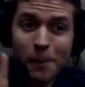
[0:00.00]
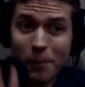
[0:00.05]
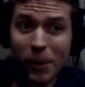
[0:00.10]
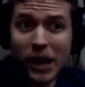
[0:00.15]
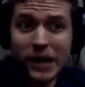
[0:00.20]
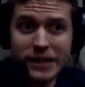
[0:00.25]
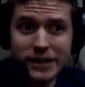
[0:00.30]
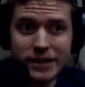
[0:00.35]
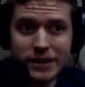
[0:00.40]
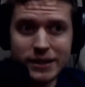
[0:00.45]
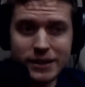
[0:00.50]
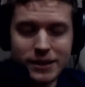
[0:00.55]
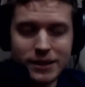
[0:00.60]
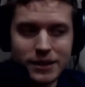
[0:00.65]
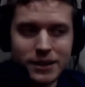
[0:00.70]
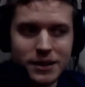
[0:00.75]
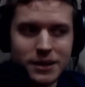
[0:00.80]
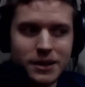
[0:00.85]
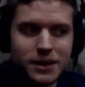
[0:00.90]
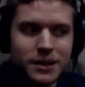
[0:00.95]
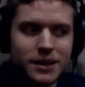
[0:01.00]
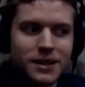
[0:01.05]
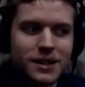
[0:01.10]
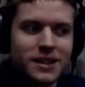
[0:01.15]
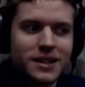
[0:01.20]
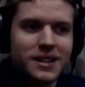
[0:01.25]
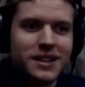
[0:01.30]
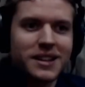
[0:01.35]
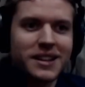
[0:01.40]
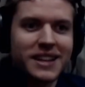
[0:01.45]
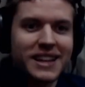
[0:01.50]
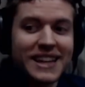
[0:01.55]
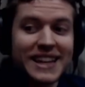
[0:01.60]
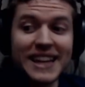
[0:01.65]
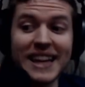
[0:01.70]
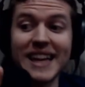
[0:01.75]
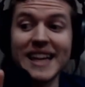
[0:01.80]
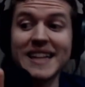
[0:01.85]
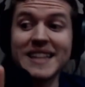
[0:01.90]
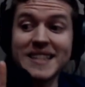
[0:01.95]
But
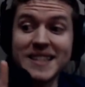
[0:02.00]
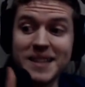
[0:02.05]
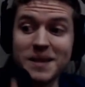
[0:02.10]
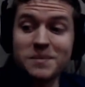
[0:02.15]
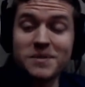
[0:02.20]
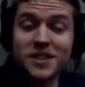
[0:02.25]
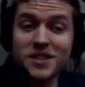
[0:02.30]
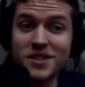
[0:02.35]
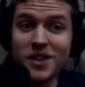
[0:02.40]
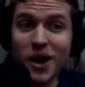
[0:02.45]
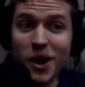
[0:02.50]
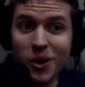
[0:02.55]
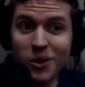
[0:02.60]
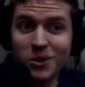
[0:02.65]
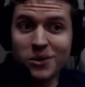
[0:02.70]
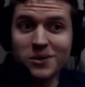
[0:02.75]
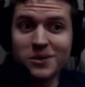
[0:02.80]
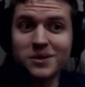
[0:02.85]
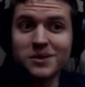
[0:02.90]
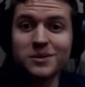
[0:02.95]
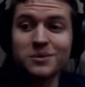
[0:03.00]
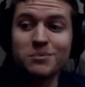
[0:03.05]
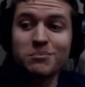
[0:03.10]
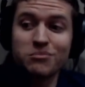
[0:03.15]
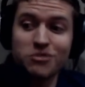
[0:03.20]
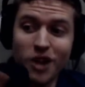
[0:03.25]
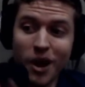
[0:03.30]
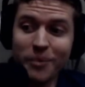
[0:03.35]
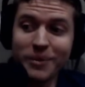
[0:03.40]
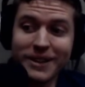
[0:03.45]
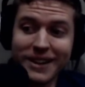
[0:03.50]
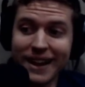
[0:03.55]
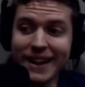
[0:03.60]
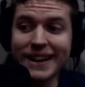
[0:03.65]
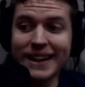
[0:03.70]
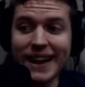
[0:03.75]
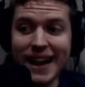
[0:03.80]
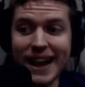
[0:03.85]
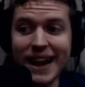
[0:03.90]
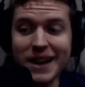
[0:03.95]
it seems as though probably
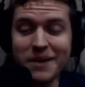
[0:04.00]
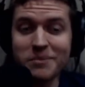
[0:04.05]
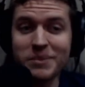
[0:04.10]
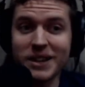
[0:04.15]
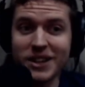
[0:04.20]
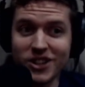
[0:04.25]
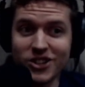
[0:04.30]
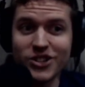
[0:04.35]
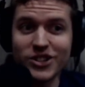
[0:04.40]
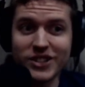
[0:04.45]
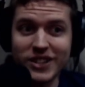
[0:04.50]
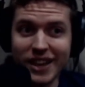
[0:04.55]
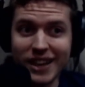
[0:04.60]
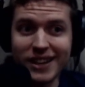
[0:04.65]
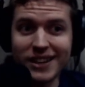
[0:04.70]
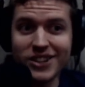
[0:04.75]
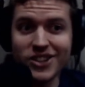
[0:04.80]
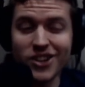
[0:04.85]
not a guy, because she said